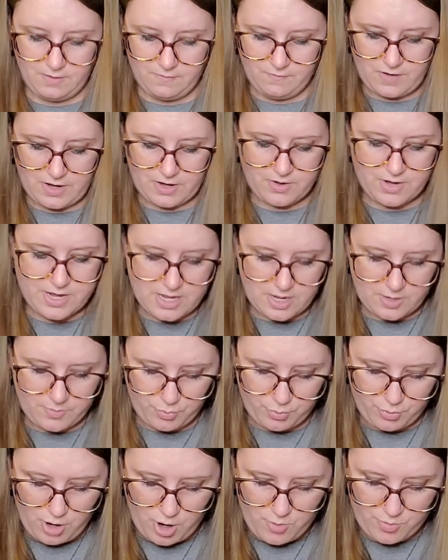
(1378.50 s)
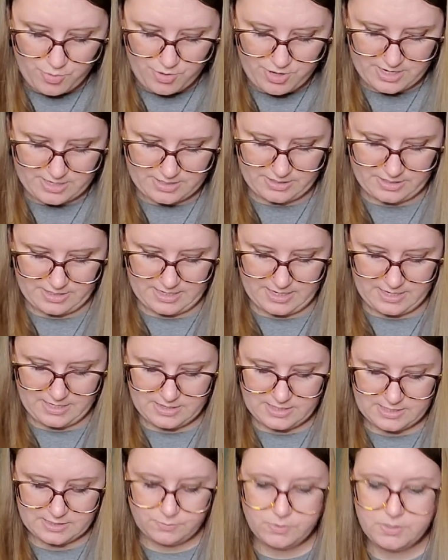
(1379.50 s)
Very appropriately,
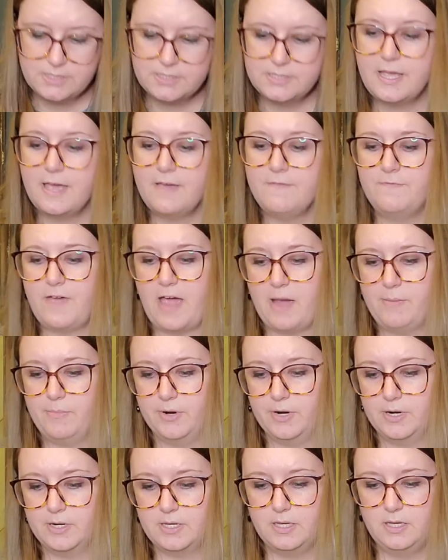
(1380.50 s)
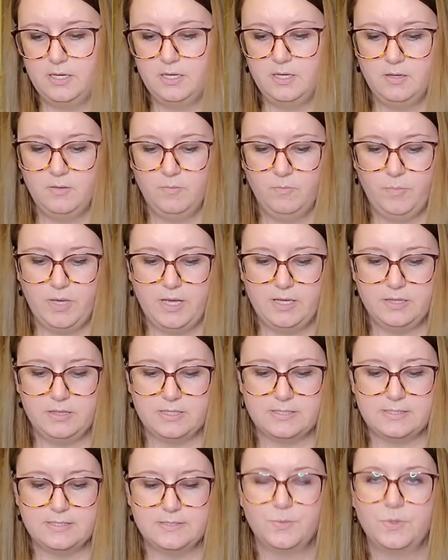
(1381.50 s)
this one doesn't have fabric, but
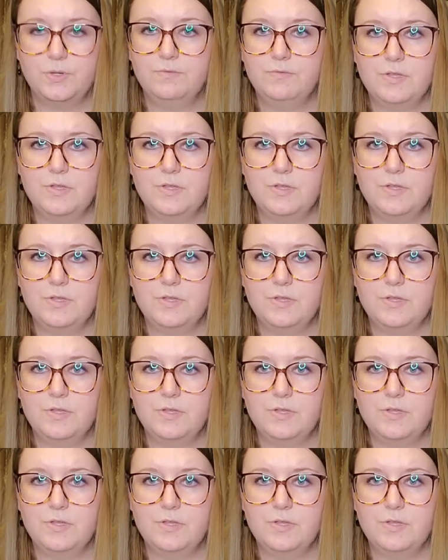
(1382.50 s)
this is one